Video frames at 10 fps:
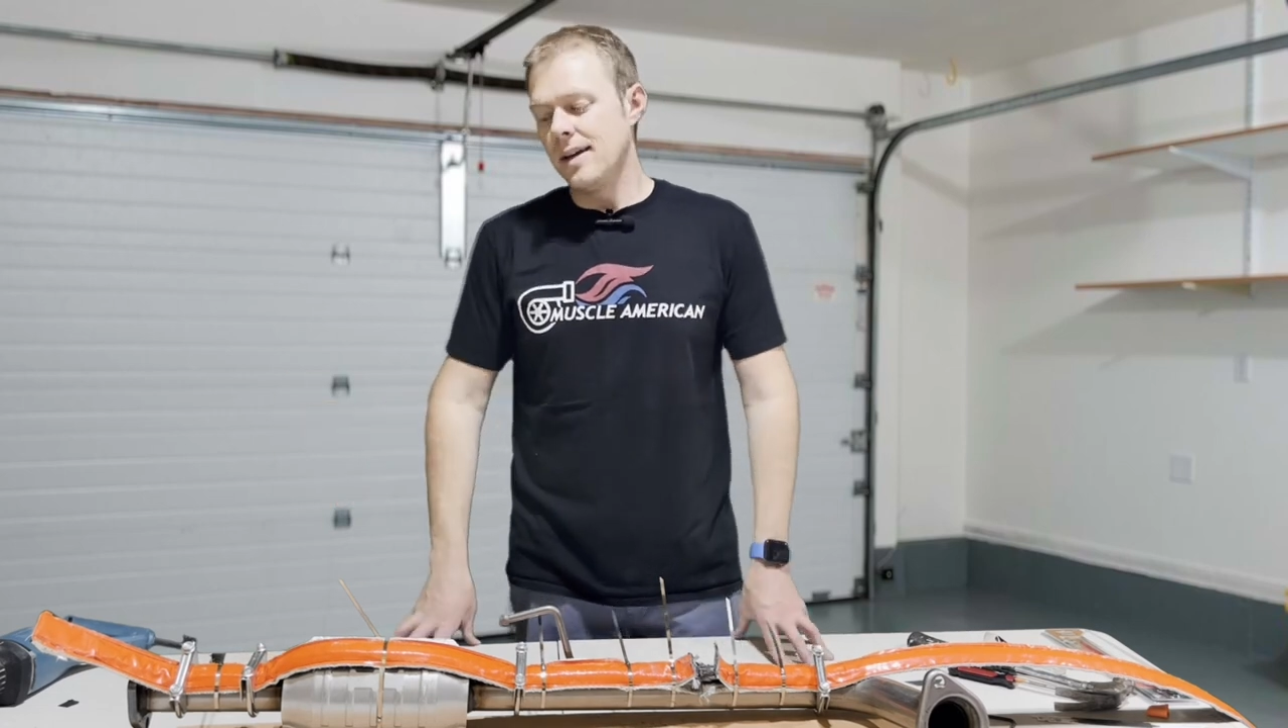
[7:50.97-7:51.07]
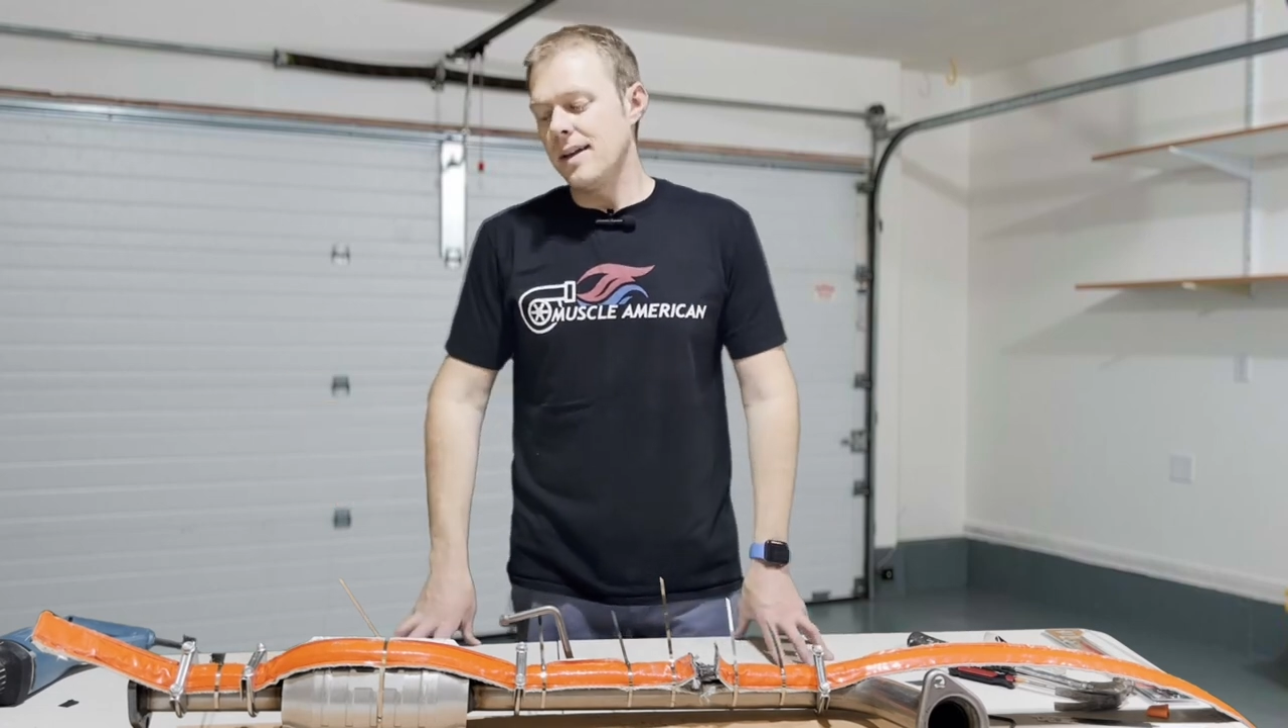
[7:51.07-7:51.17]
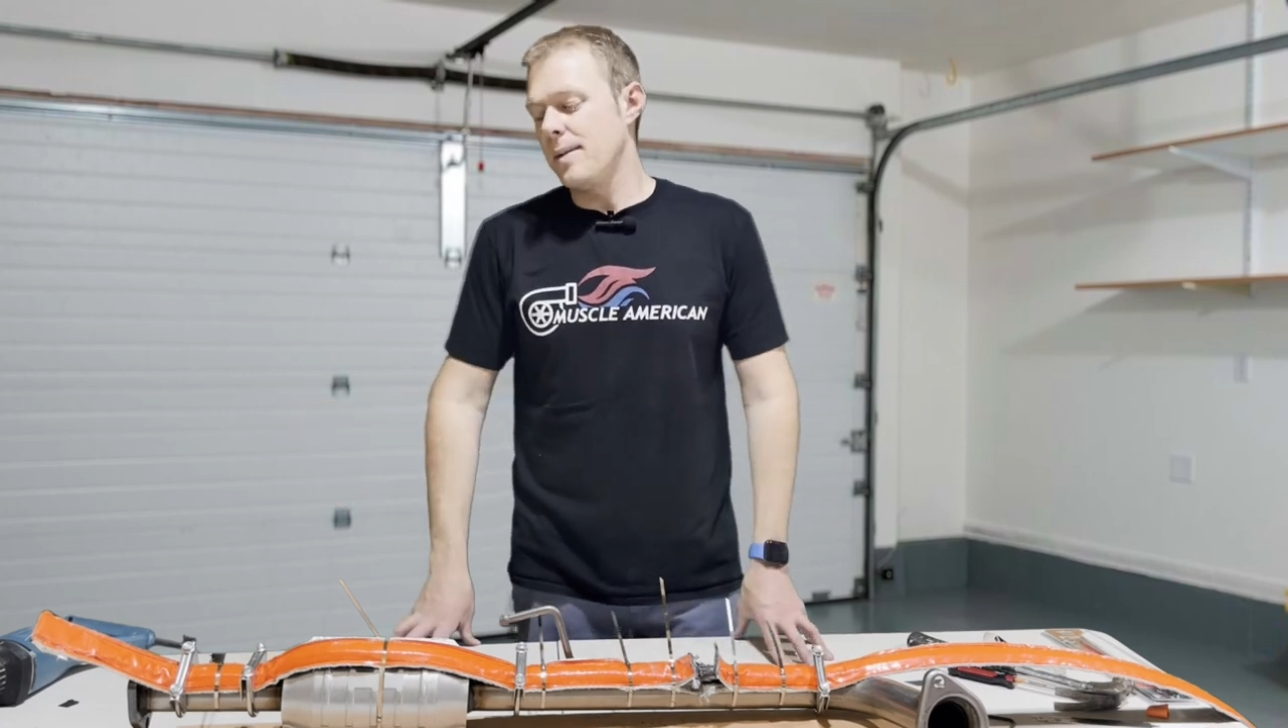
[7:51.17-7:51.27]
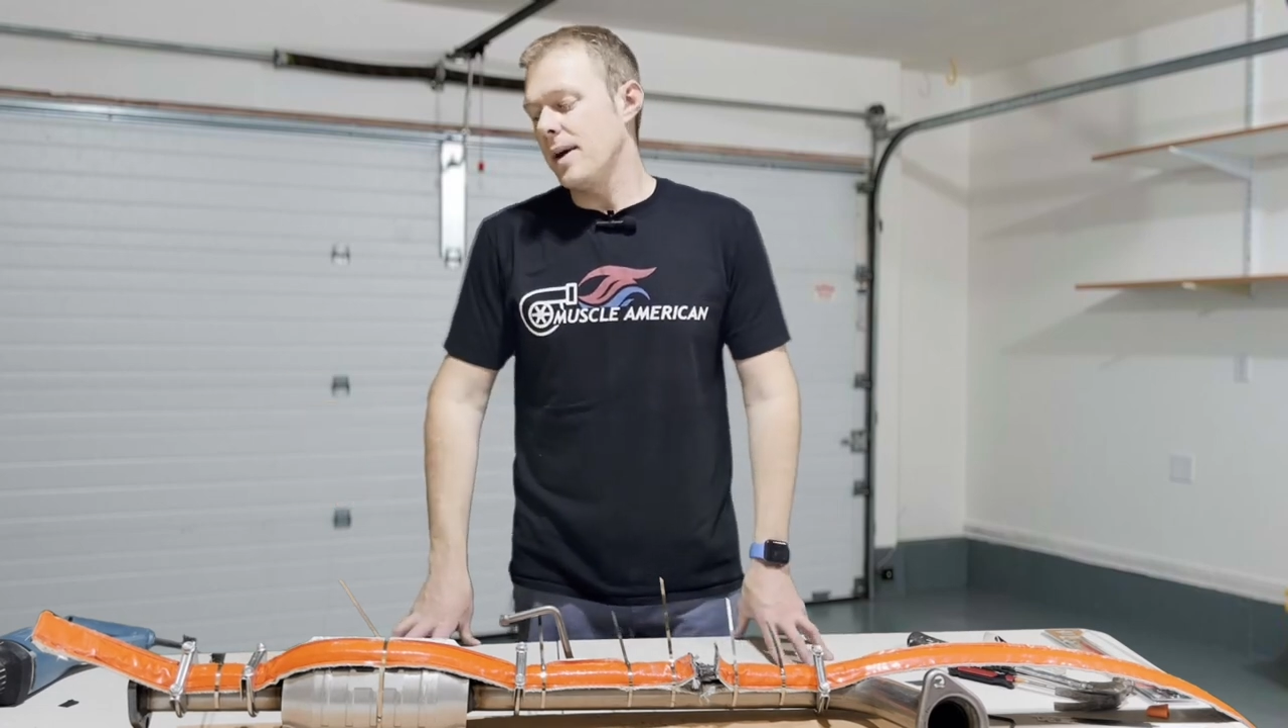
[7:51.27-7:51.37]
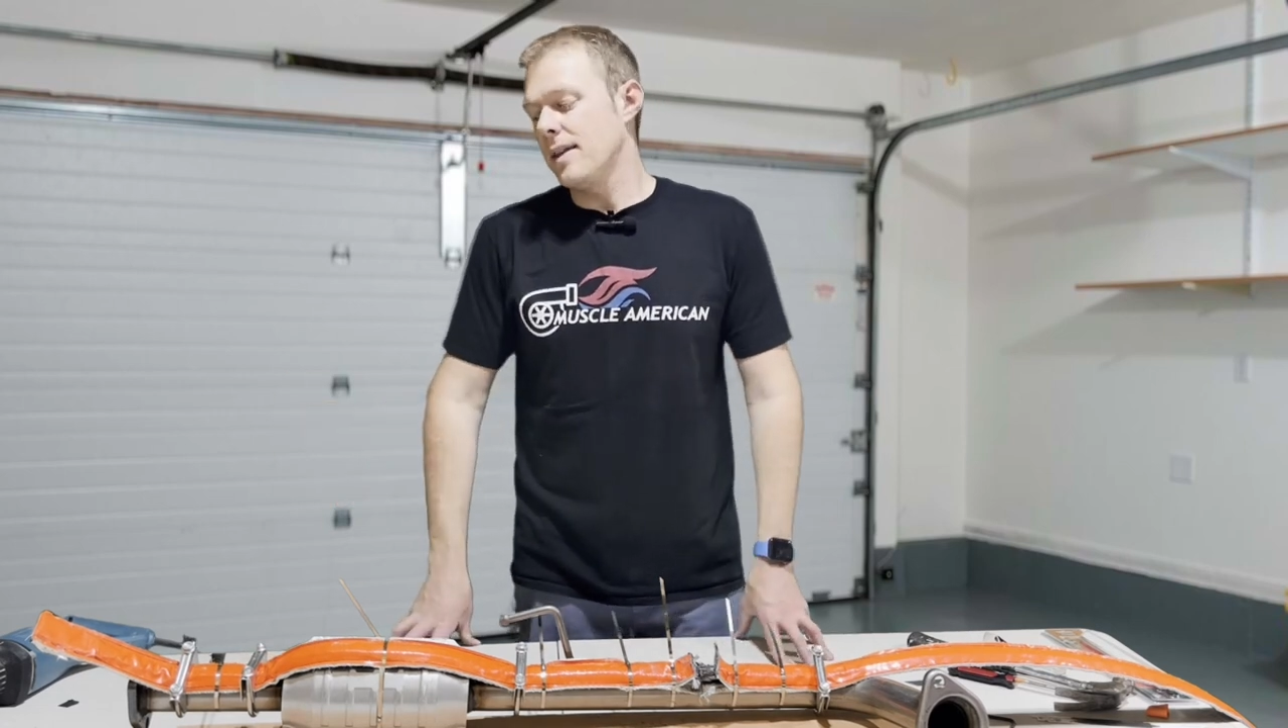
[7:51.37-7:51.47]

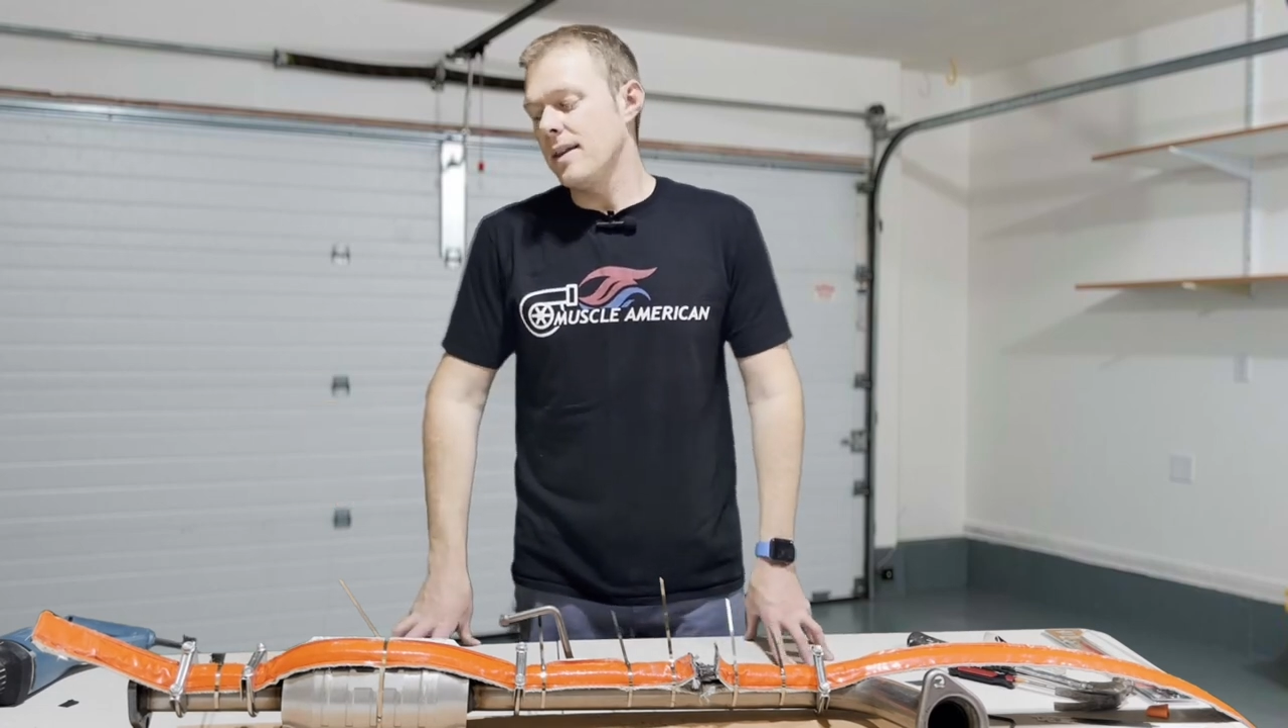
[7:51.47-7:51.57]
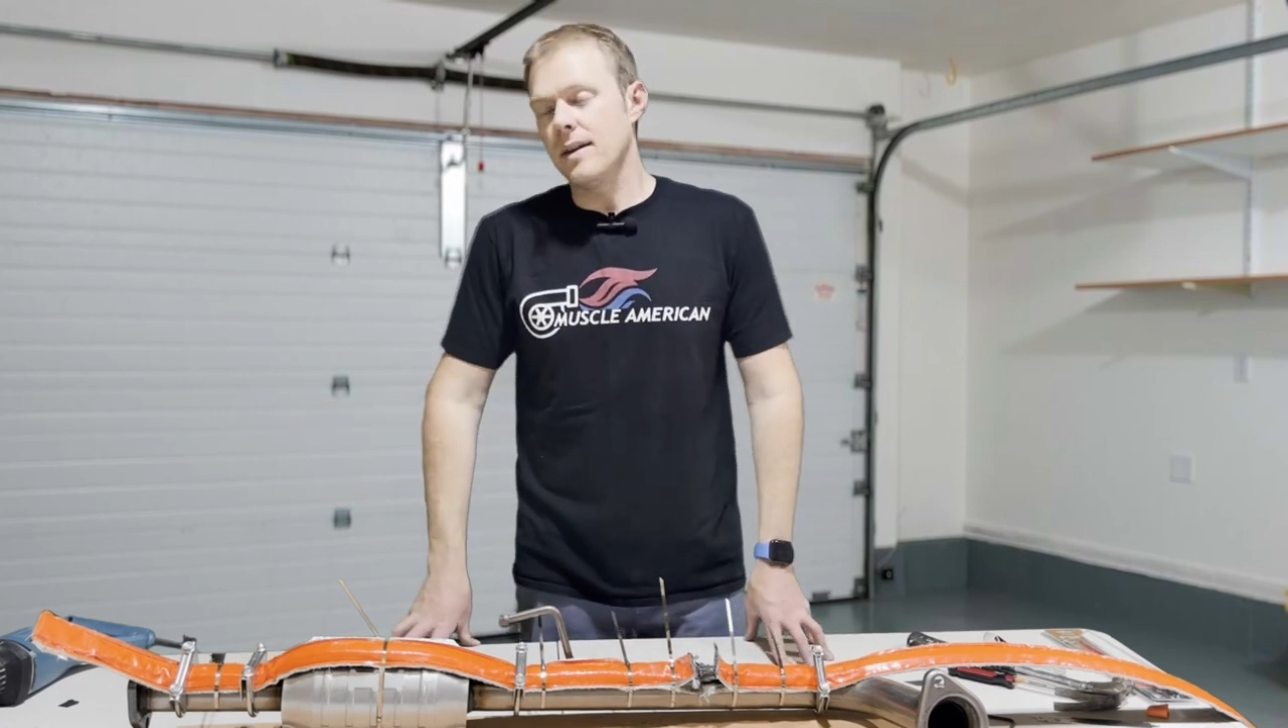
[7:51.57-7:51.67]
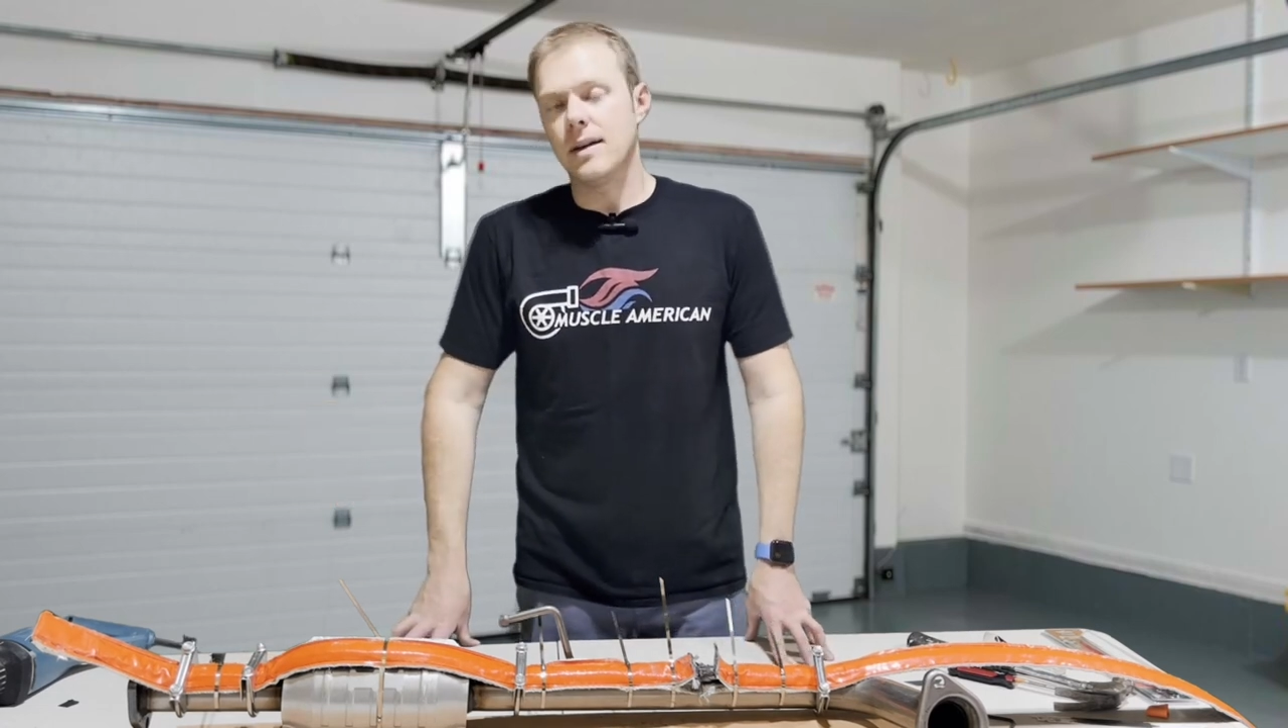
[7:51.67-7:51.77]
they might think,